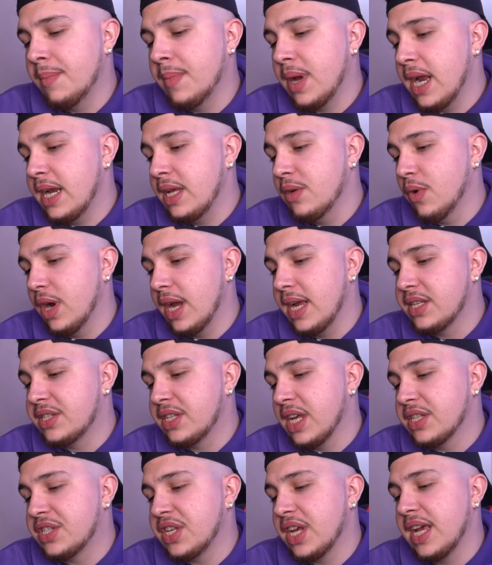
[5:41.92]
Anyway, it
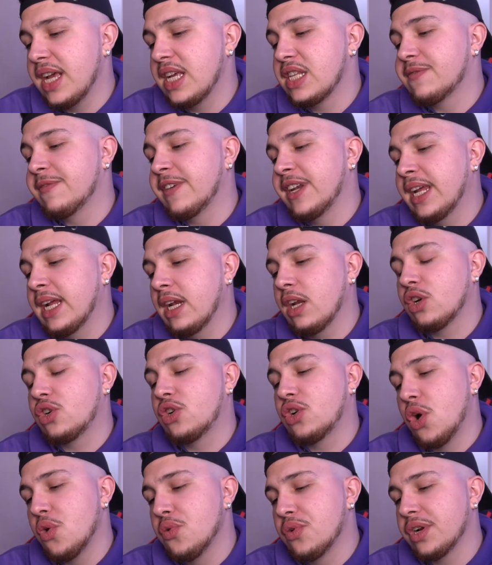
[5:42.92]
says here it's vanilla
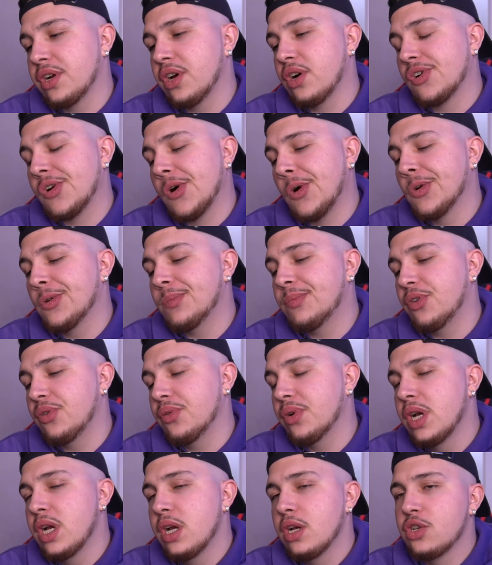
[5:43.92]
coconut cold
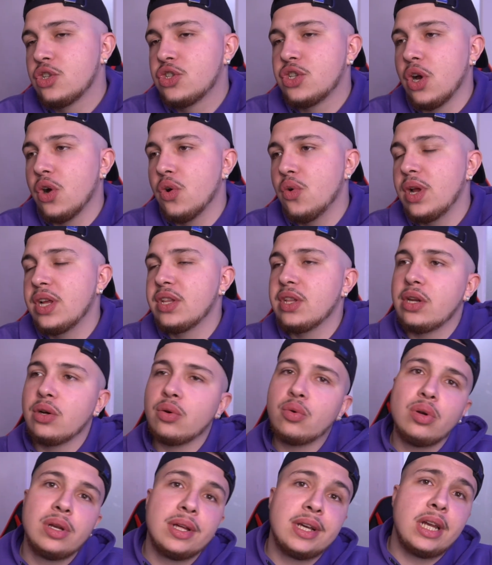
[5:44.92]
brew. So they're not
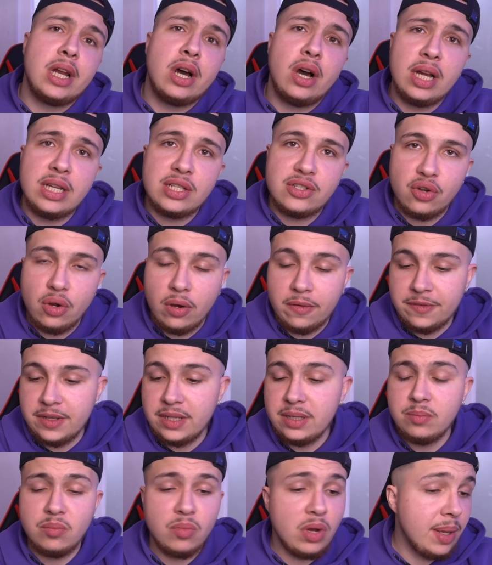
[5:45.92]
calling it an iced
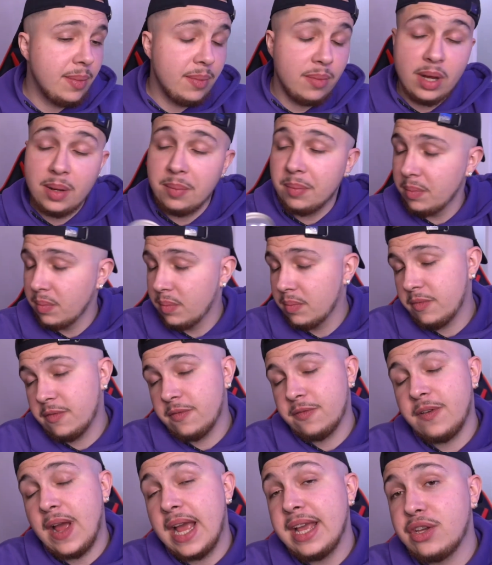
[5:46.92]
coffee.
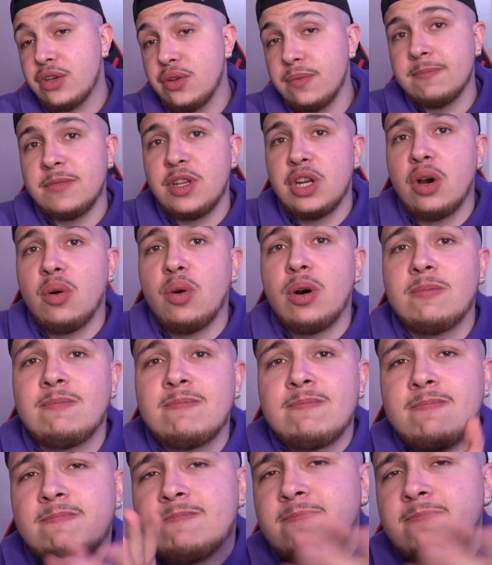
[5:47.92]
Thank you. You know what?